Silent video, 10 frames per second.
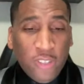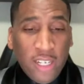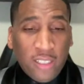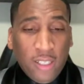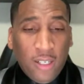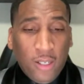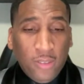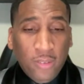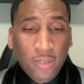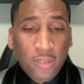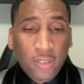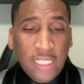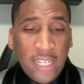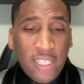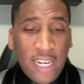final call.
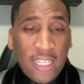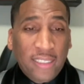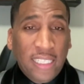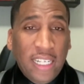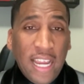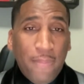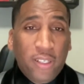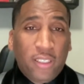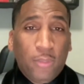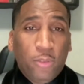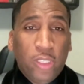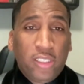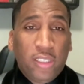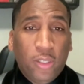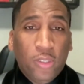That, like I said, it happened a couple
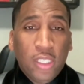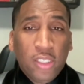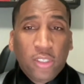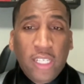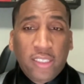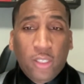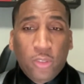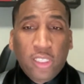weeks ago. So let's go